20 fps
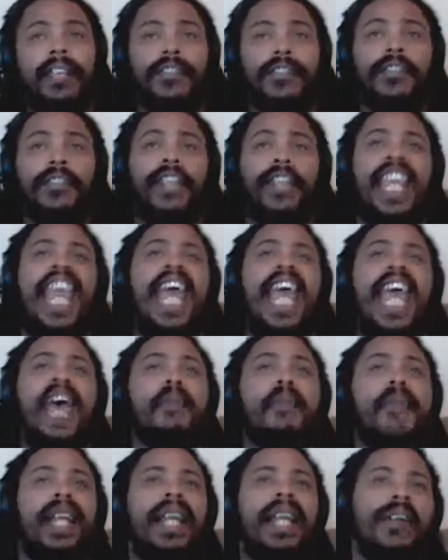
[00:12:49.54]
you're cat
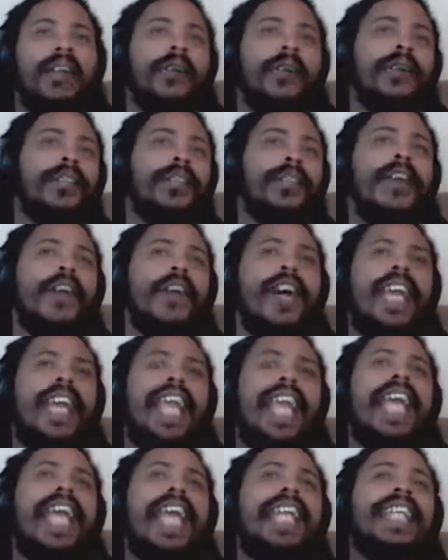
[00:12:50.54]
mellow you know how a
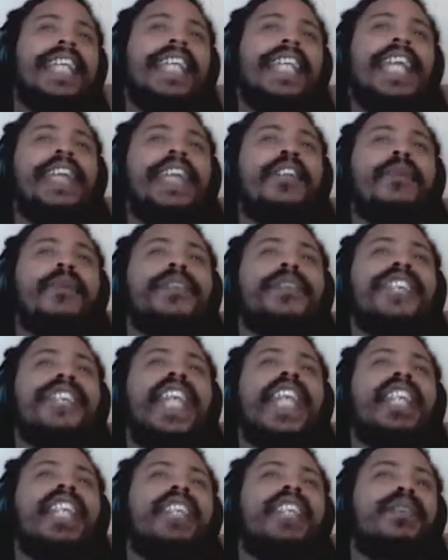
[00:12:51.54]
cat can lay in almost
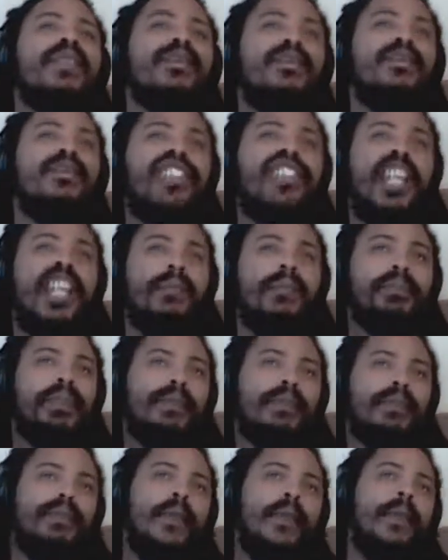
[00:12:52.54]
any shape
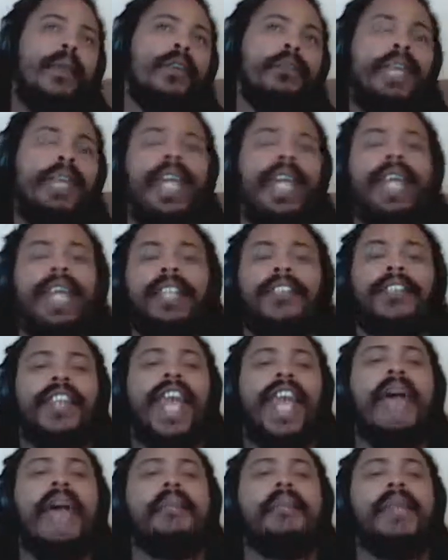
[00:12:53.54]
or form yeah you're
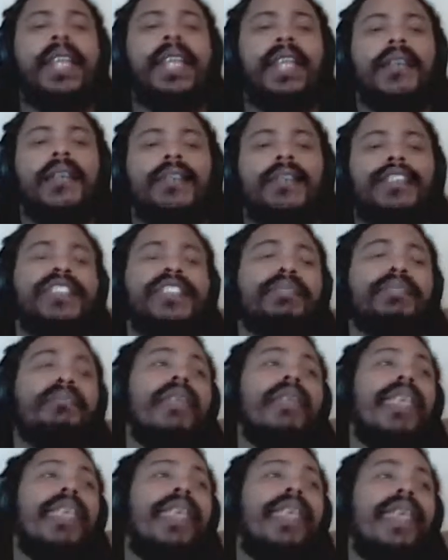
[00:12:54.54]
that mellow just
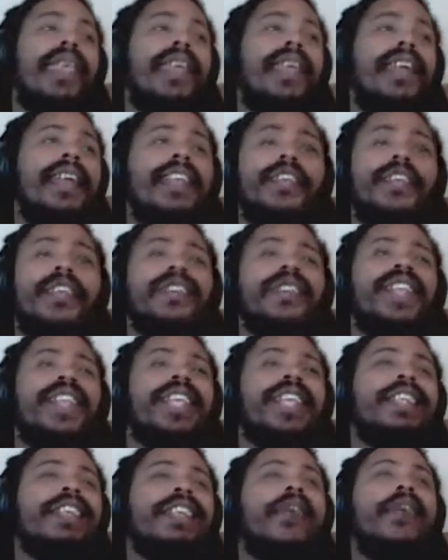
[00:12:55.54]
bleh. you don't even
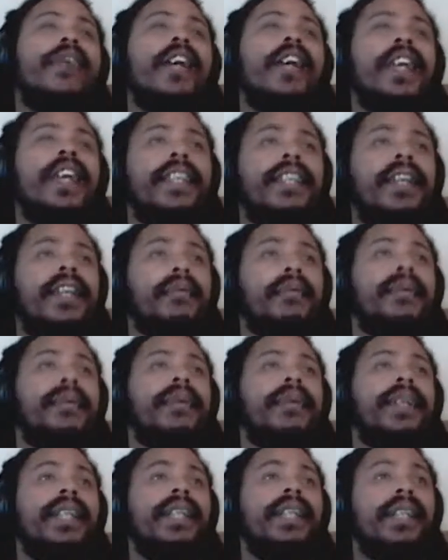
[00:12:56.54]
need yoga at that
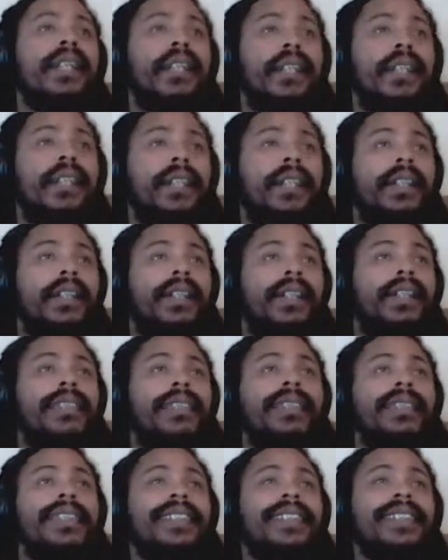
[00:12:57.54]
point